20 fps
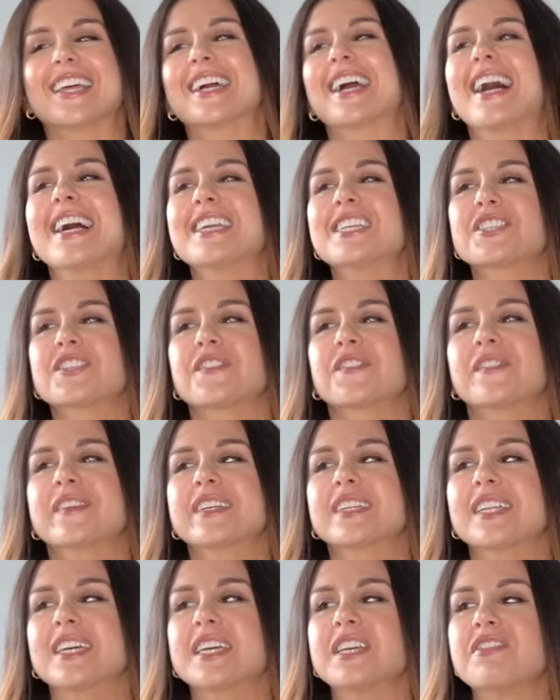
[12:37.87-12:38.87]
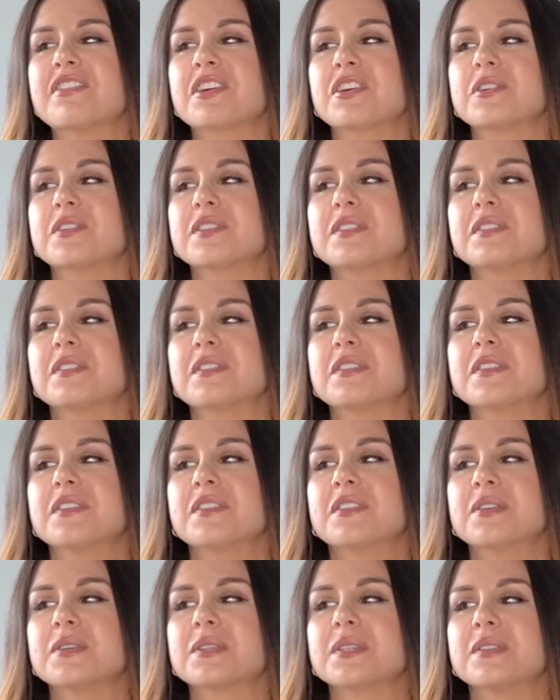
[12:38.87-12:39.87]
Like I just feel like there's,
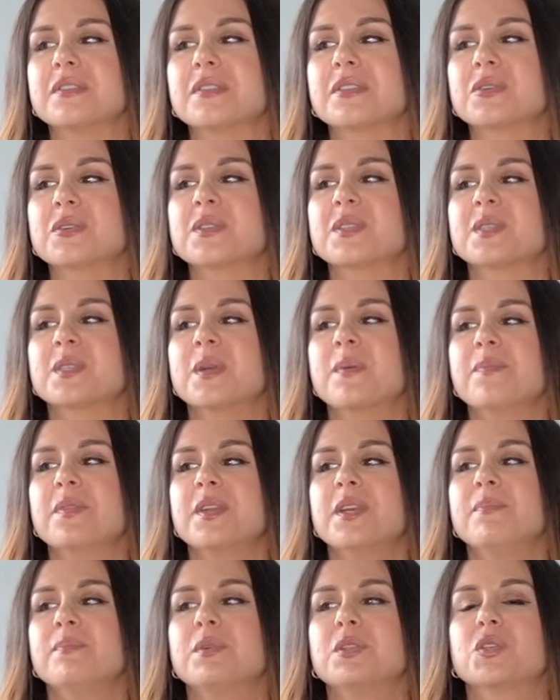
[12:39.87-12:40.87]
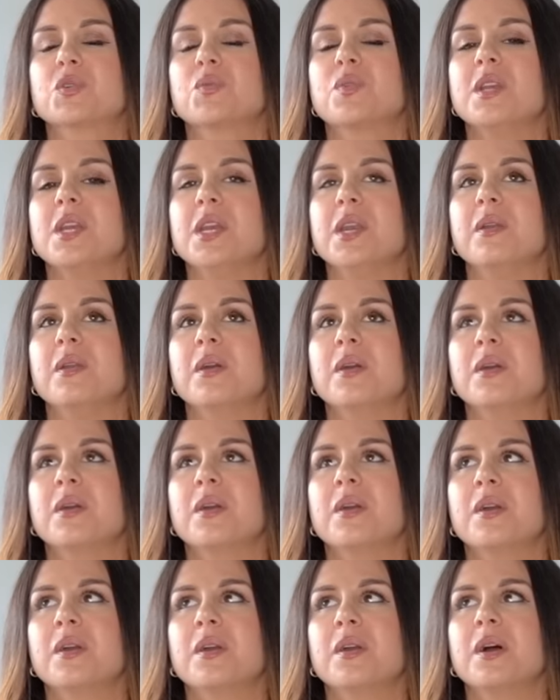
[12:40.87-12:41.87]
there's, there's something in between
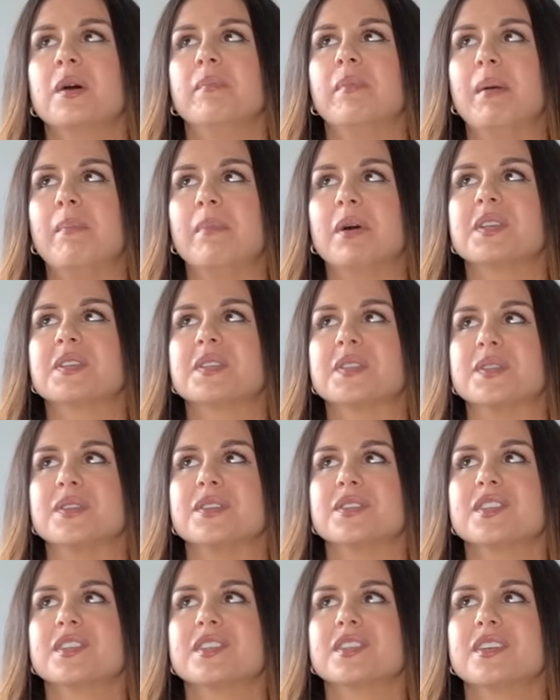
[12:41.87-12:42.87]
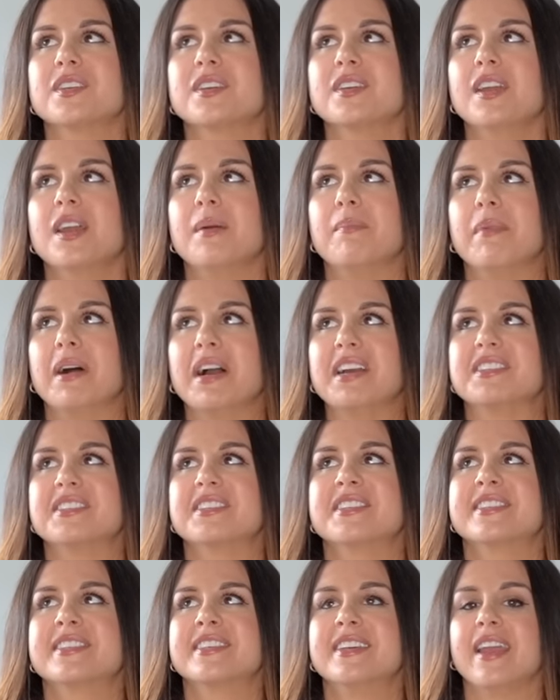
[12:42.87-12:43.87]
my muscles and my
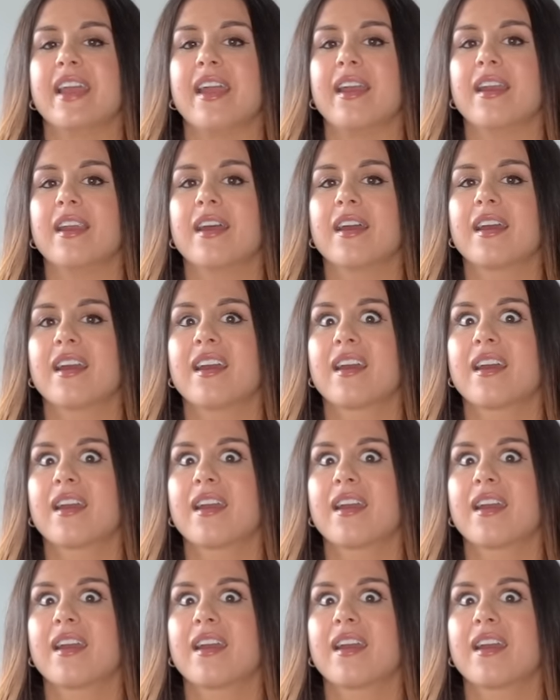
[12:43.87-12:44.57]
skin.